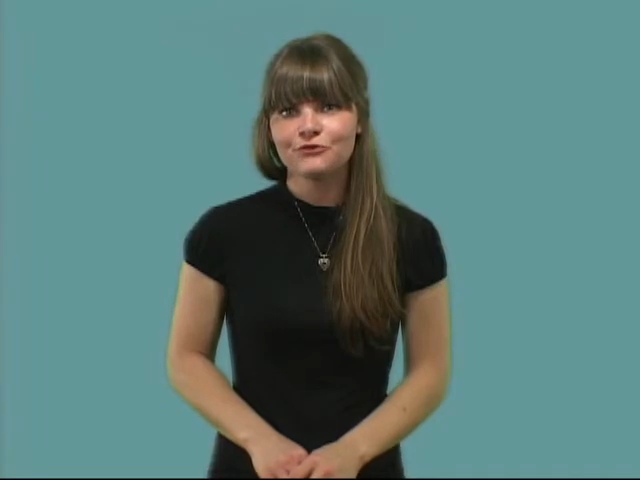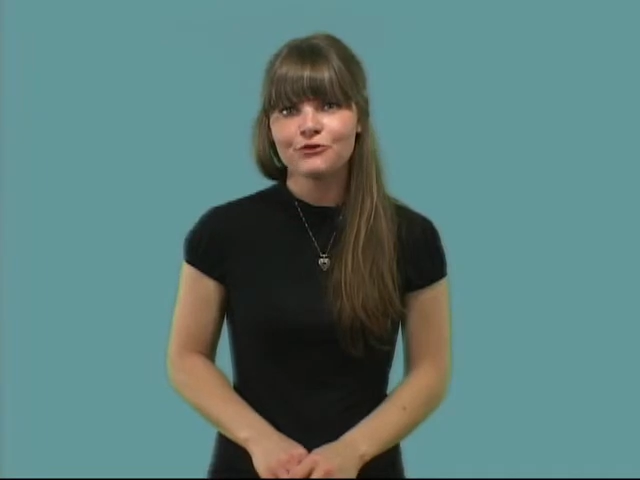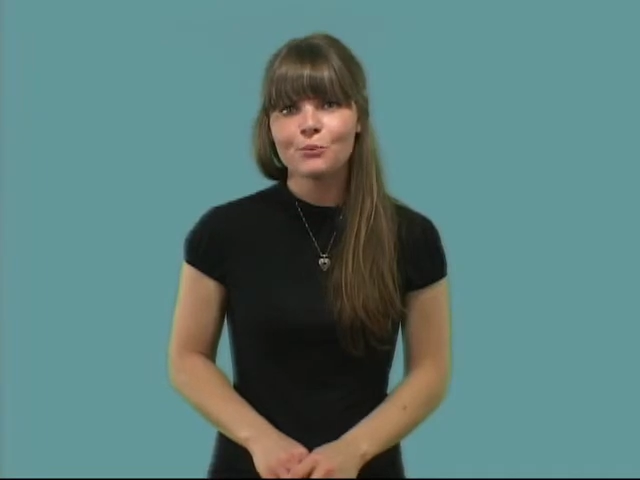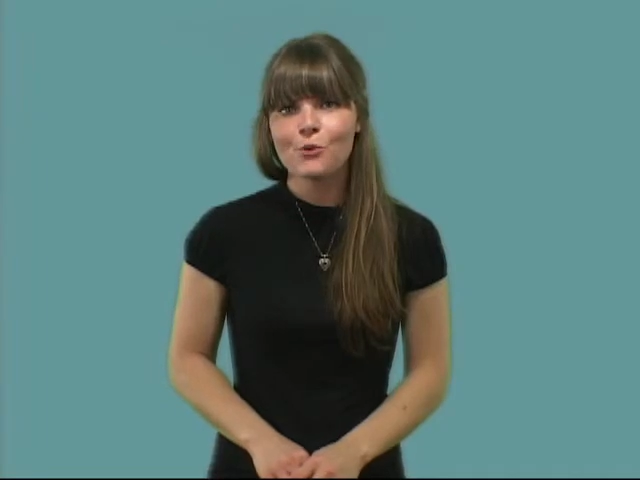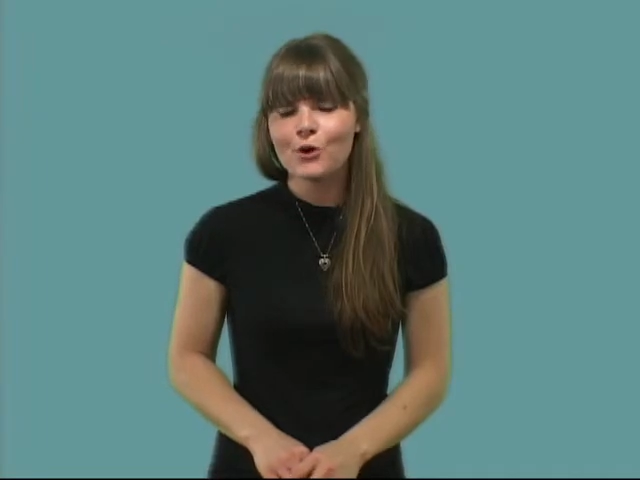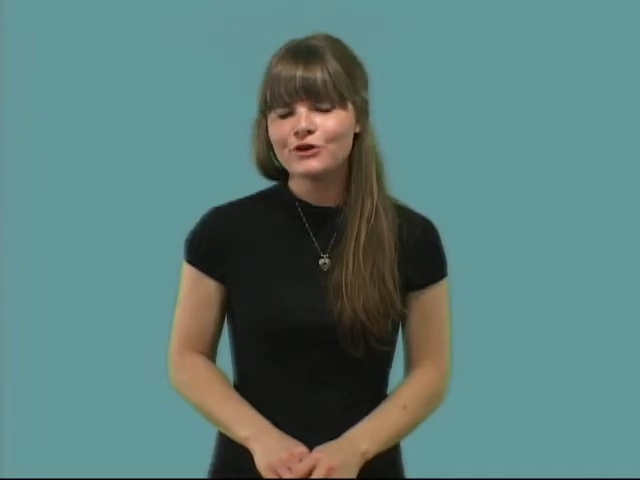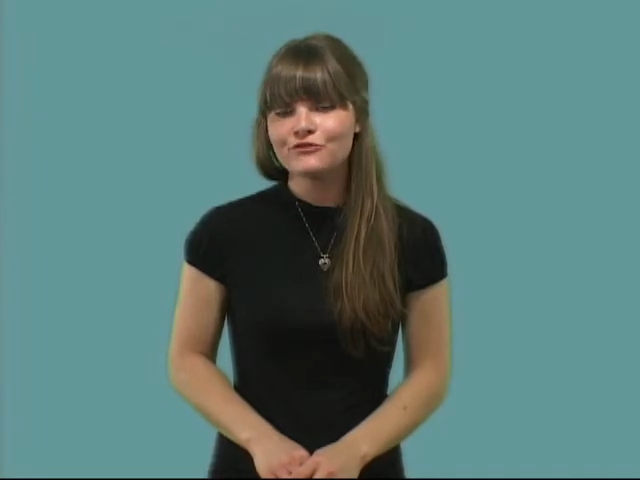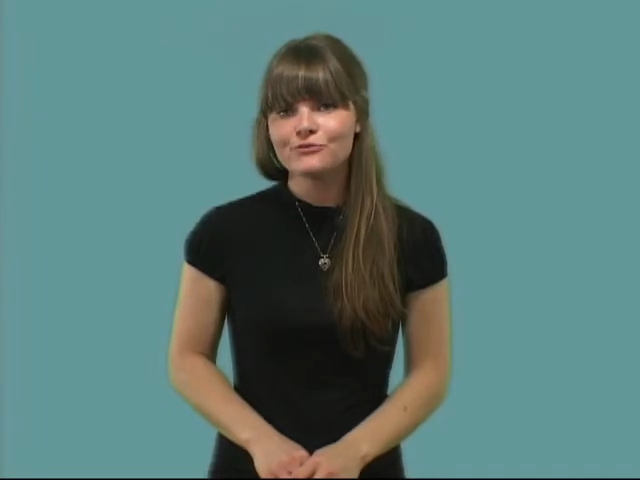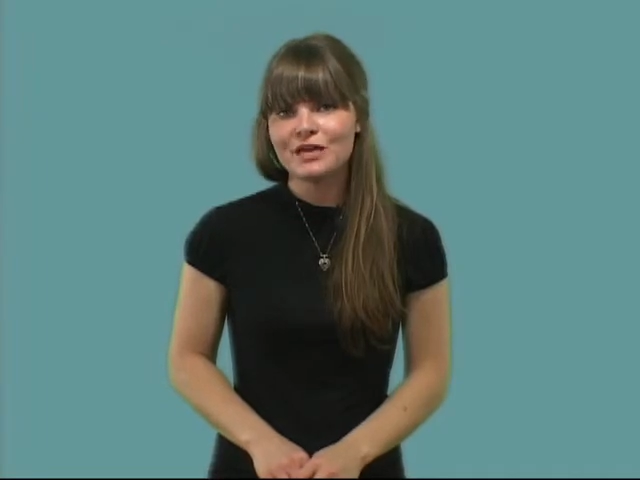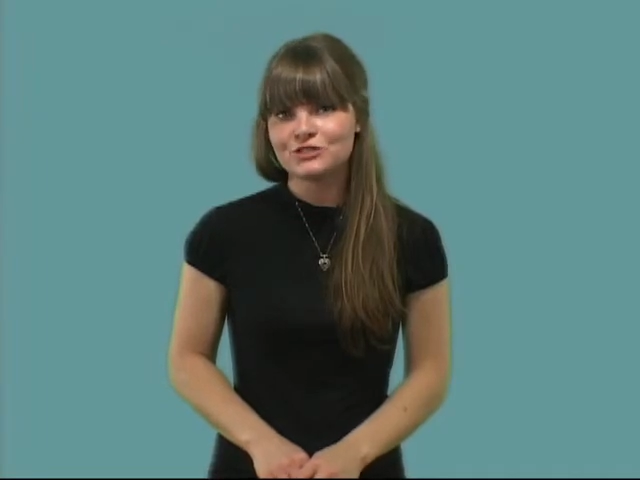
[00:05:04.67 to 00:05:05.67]
for more
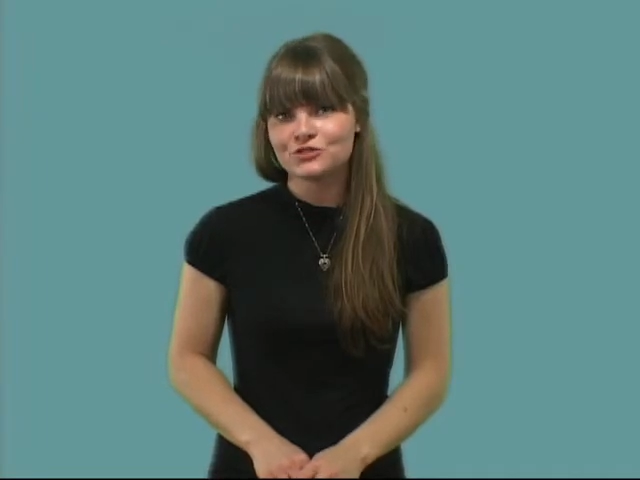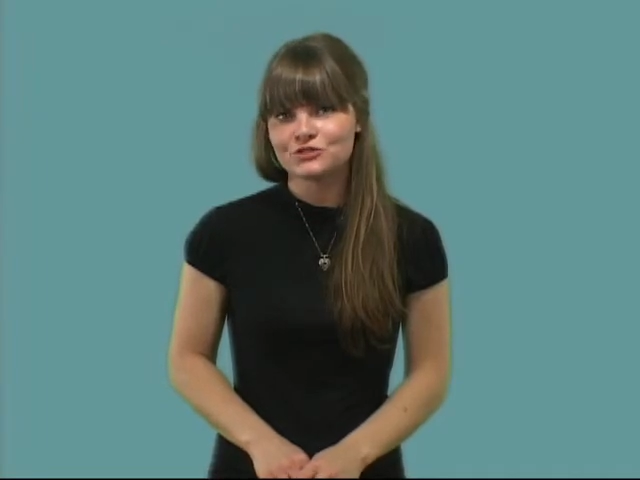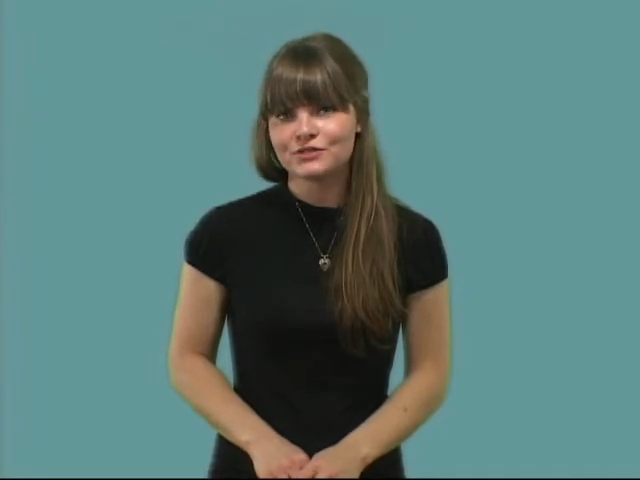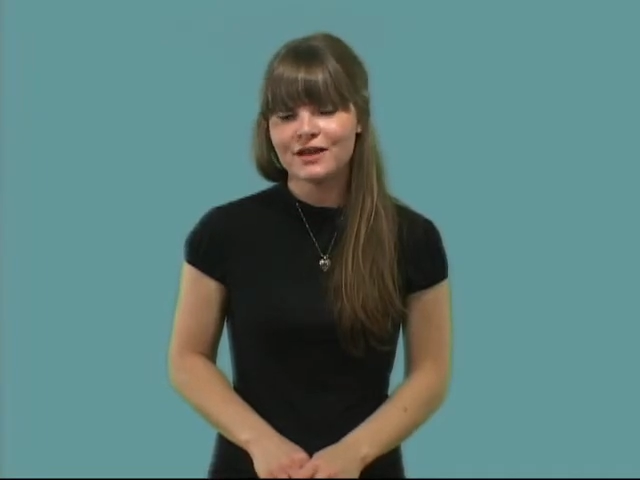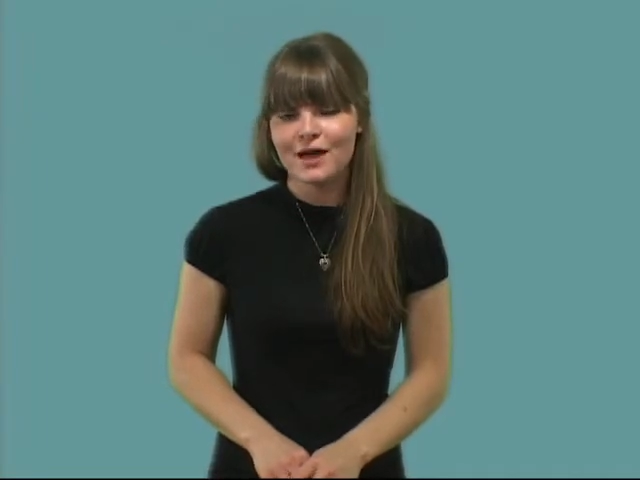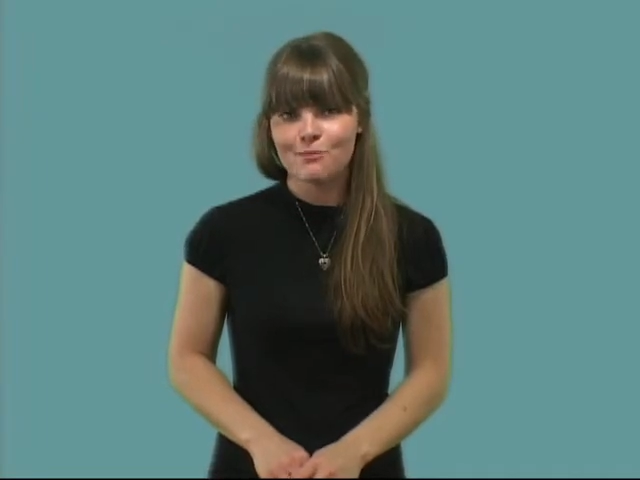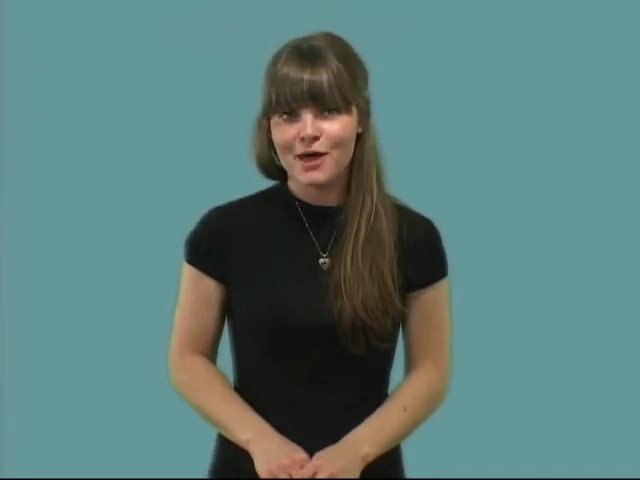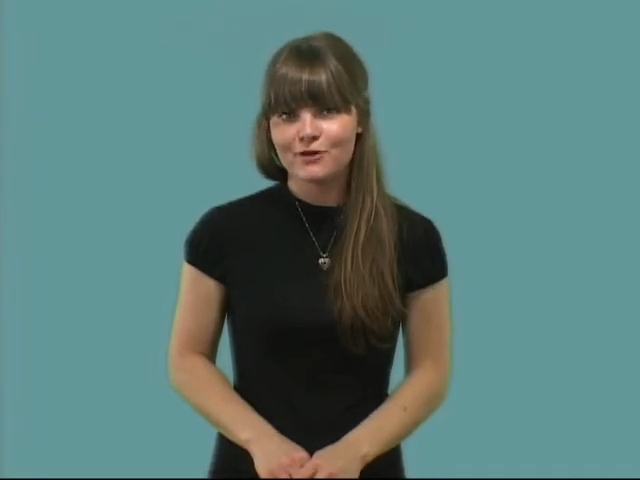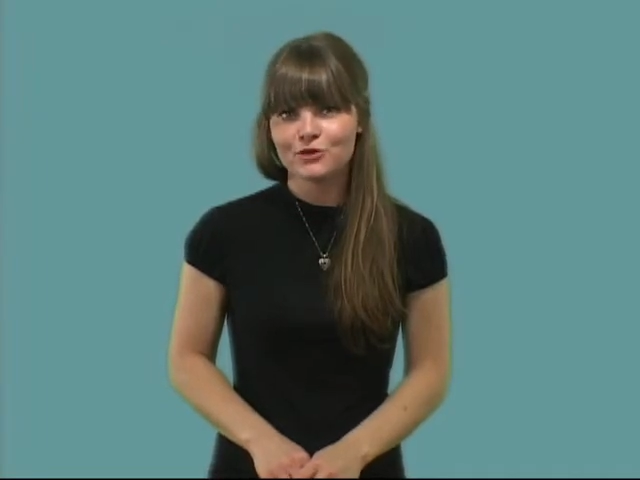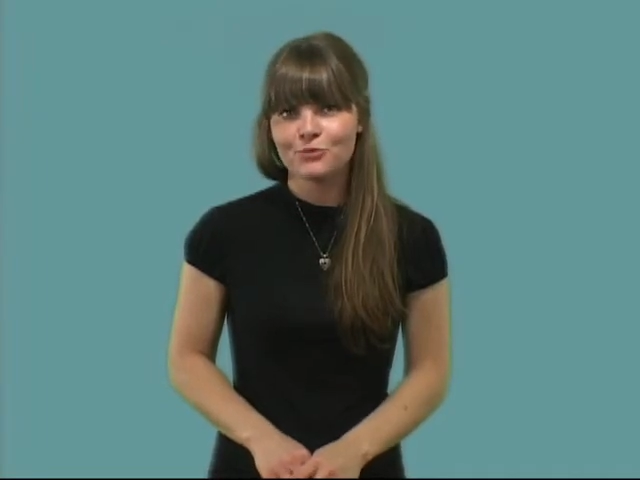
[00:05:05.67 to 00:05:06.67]
information
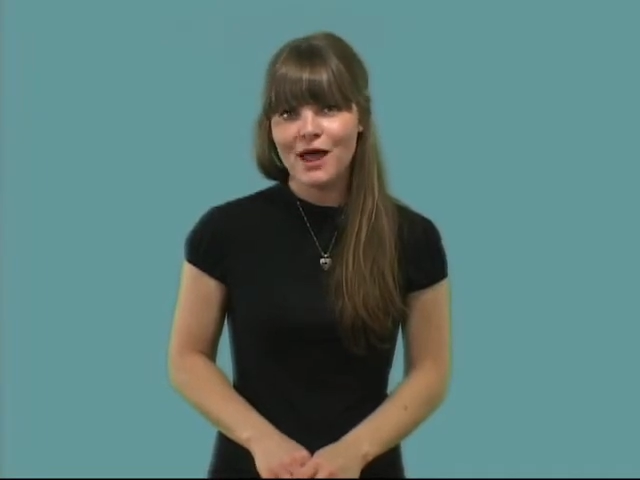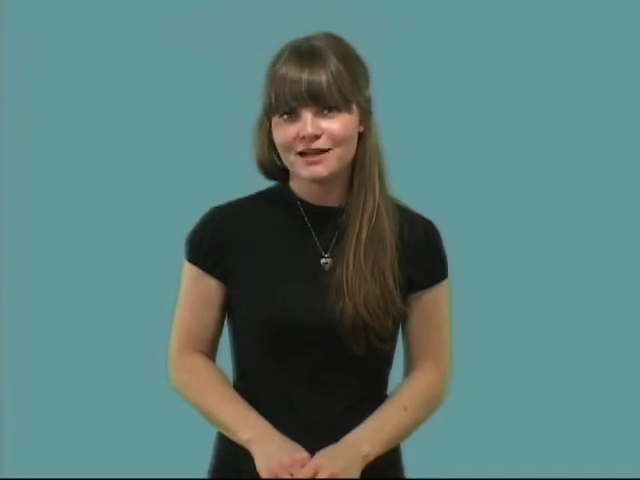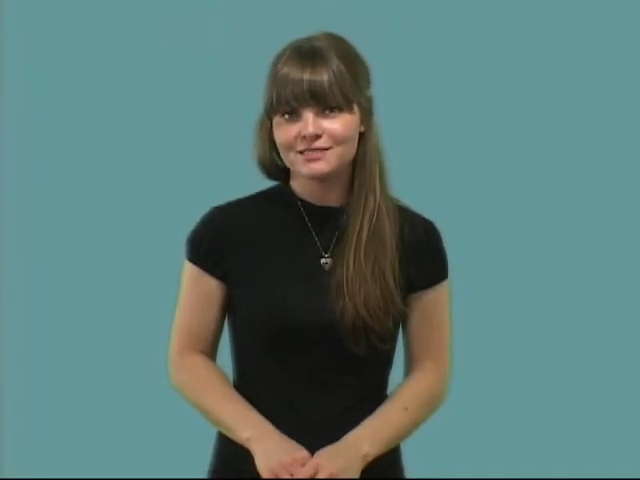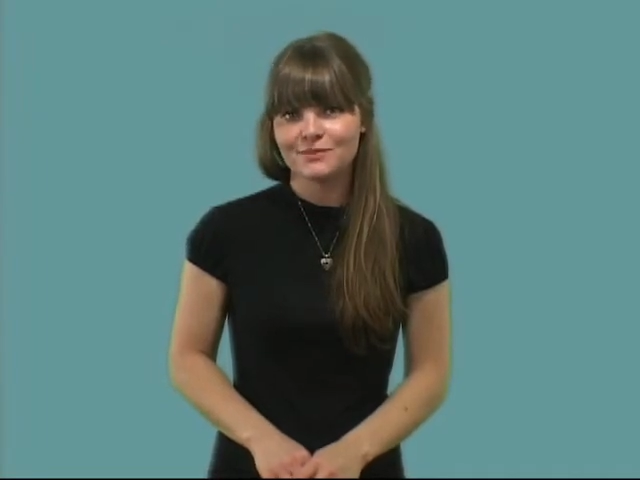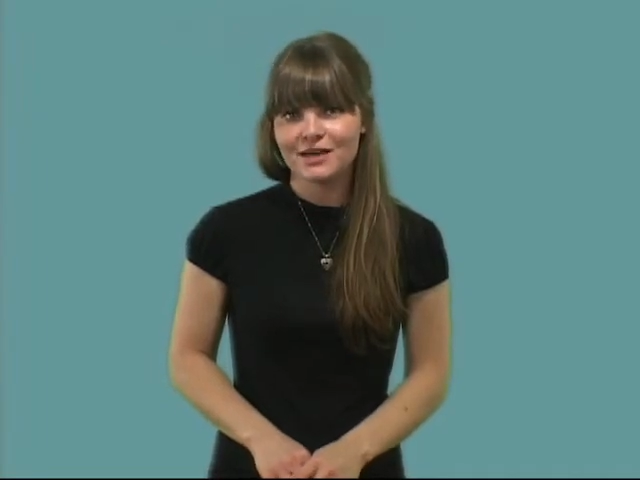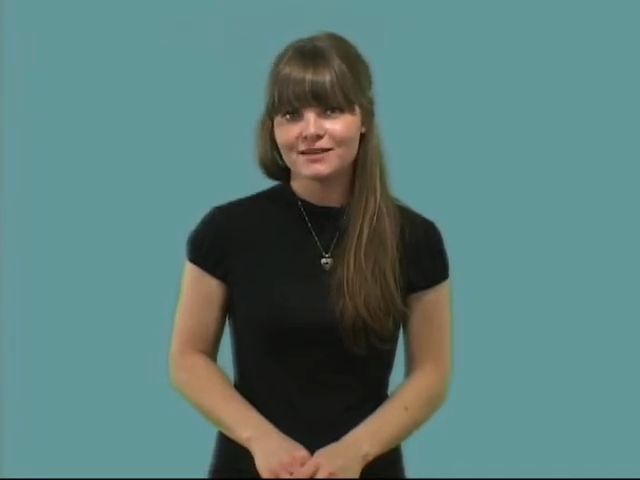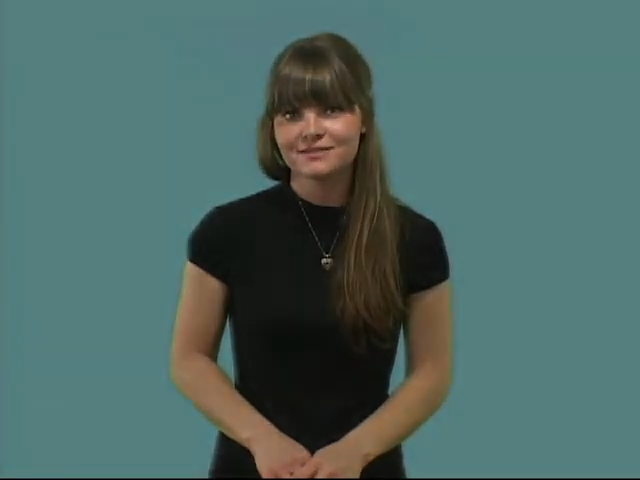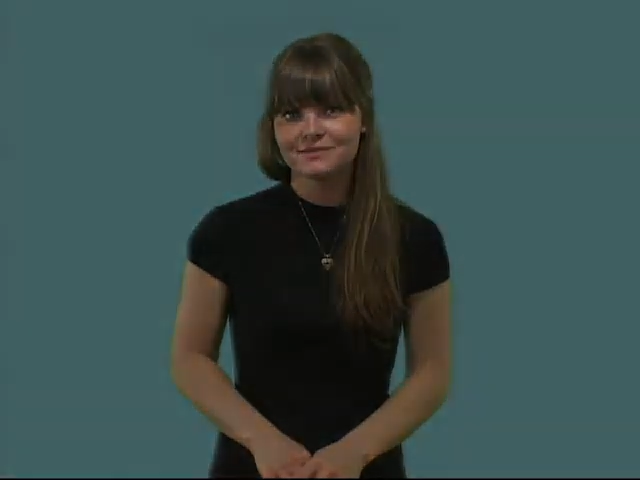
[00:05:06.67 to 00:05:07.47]
about the Practi-Man.